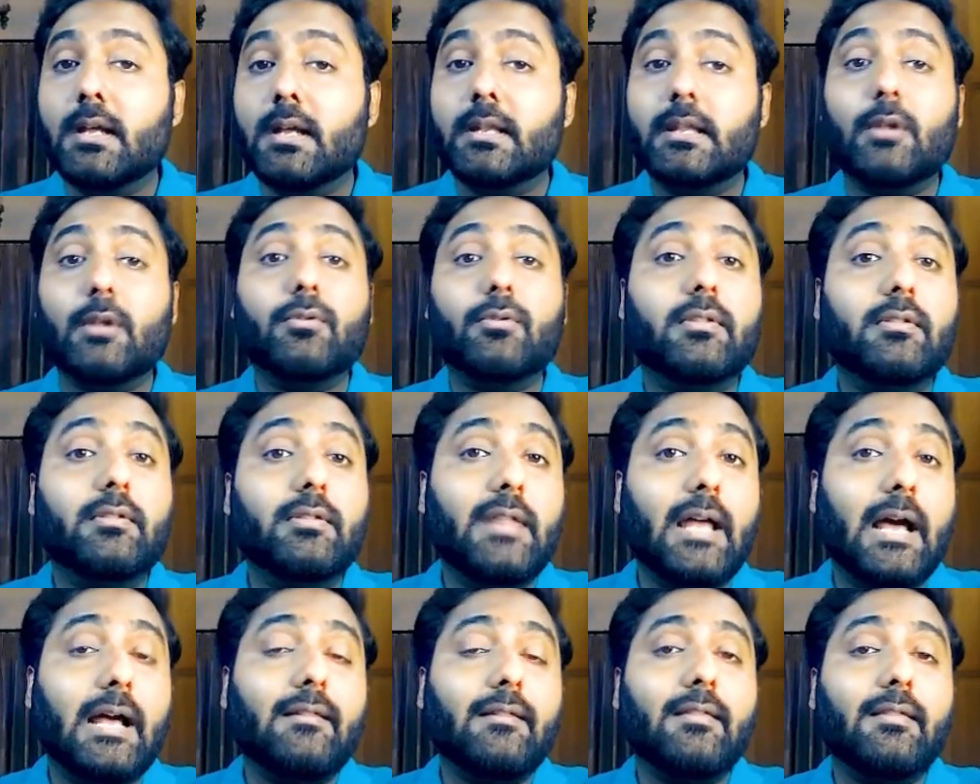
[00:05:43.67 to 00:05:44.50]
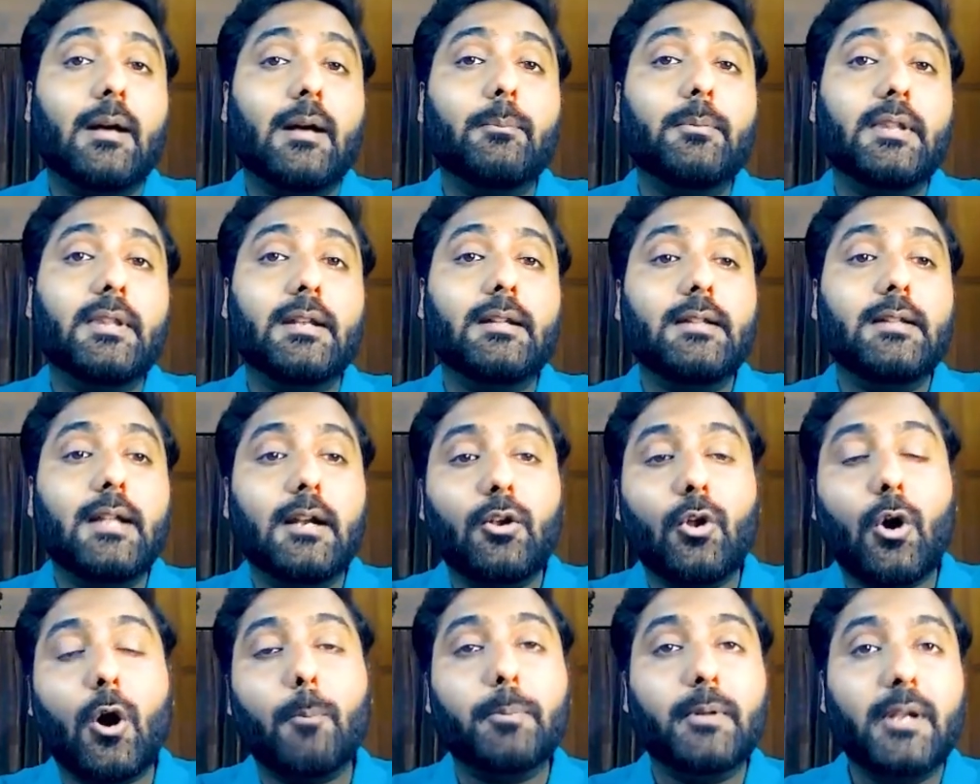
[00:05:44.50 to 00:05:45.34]
Now, that's something
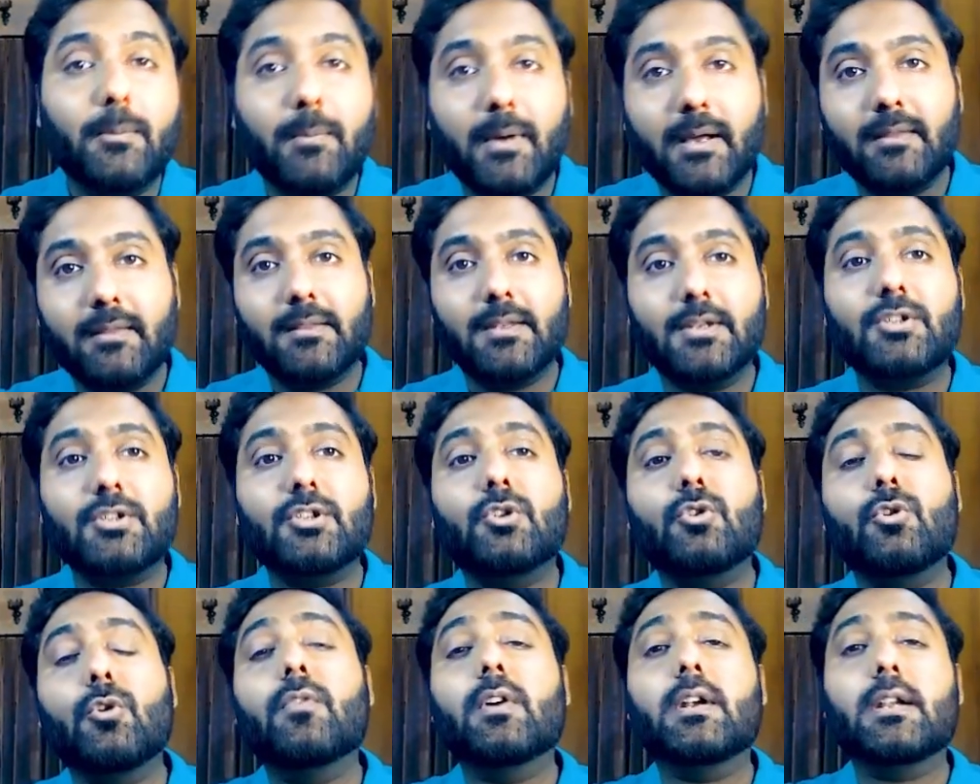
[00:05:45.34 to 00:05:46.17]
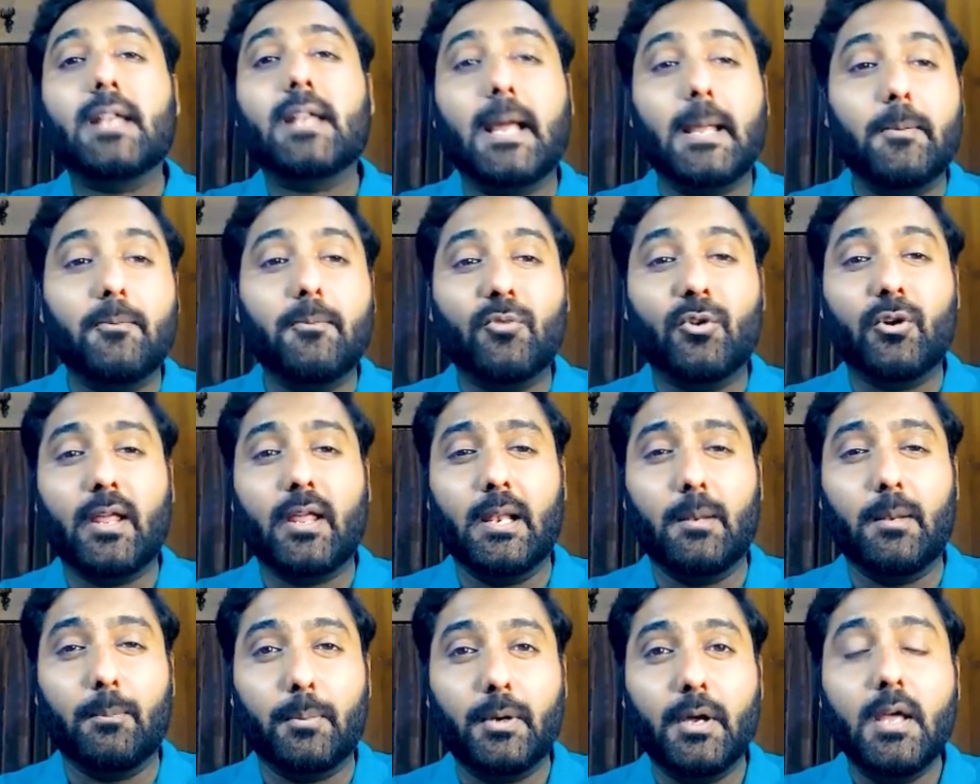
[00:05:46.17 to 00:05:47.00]
that optimization over time would
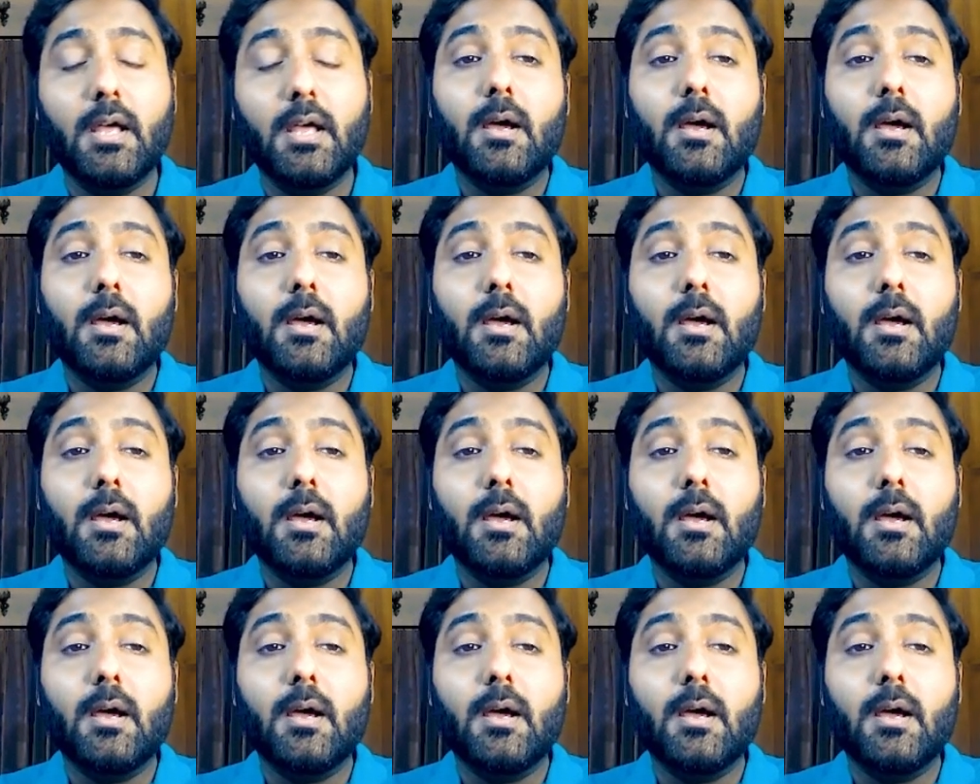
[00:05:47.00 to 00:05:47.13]
help.